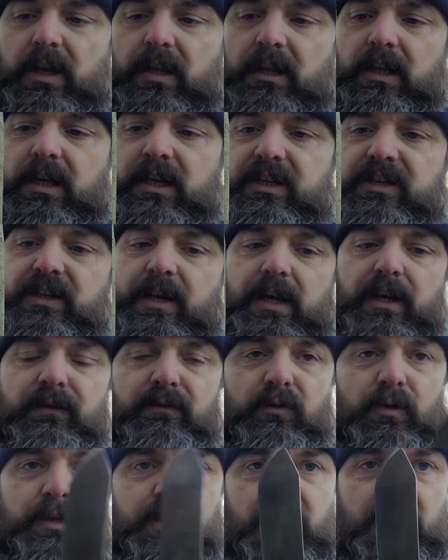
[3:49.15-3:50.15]
Like I say,
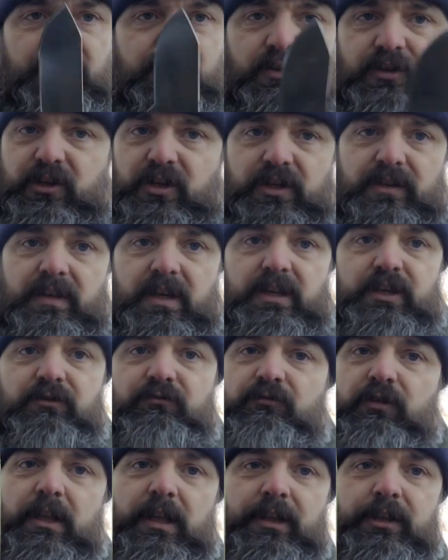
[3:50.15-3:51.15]
when knives such as this, you
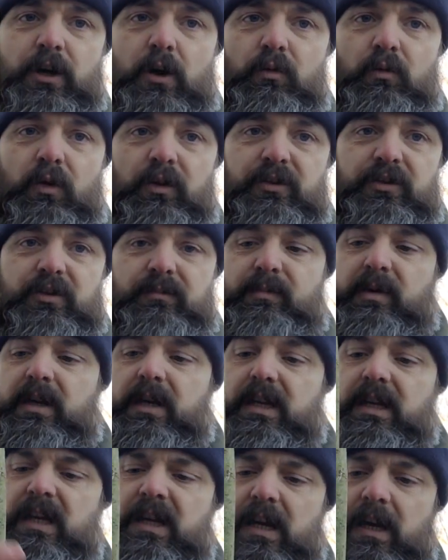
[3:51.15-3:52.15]
really don't want to
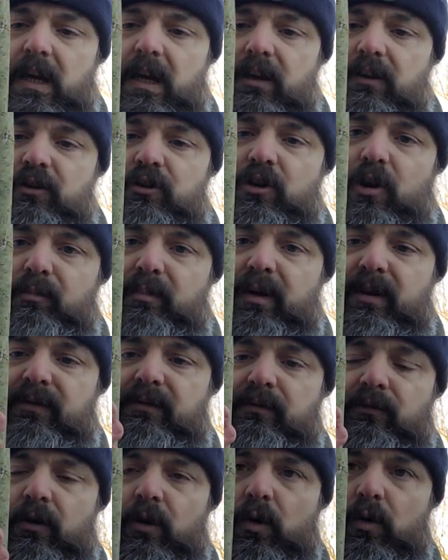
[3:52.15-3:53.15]
be chopping
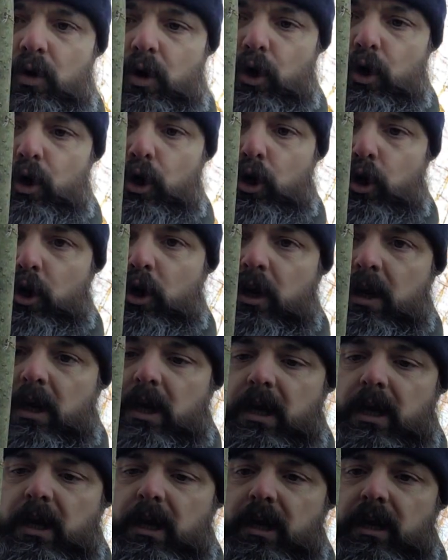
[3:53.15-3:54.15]
through or
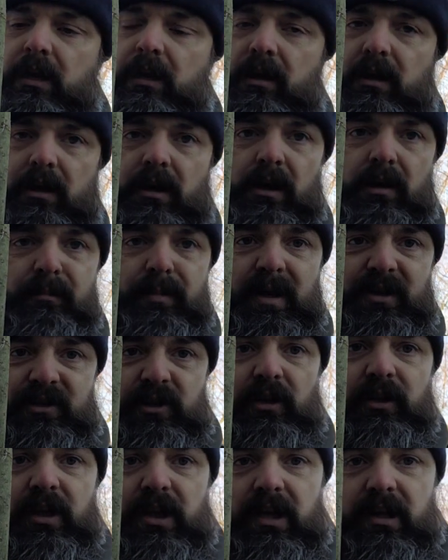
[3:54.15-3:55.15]

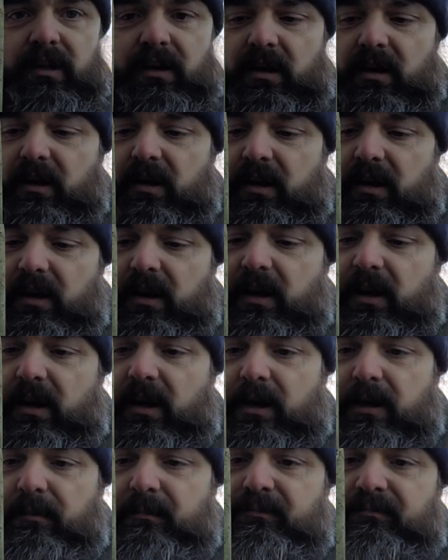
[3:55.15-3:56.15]
batoning
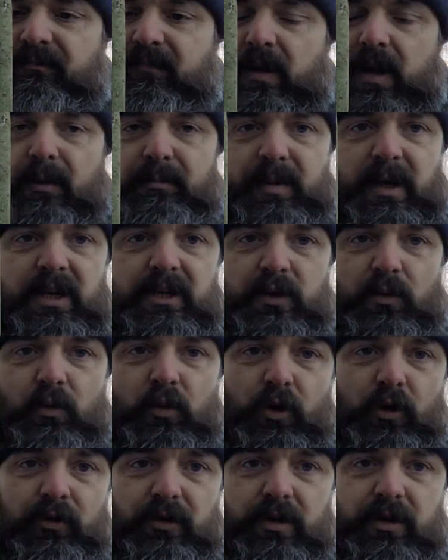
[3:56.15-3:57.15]
a piece of
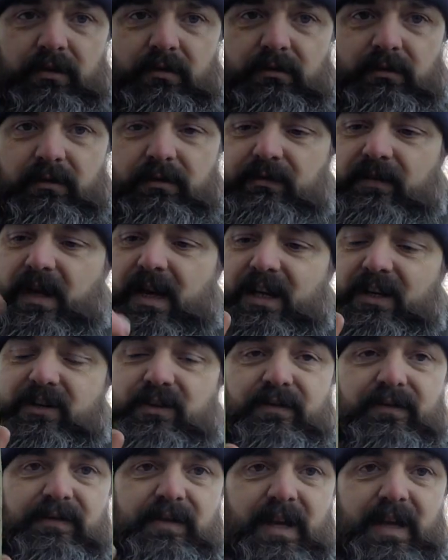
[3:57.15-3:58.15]
wood
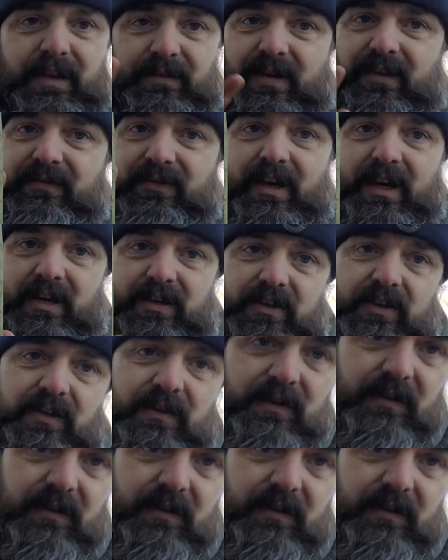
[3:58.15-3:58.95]
that's thicker than this.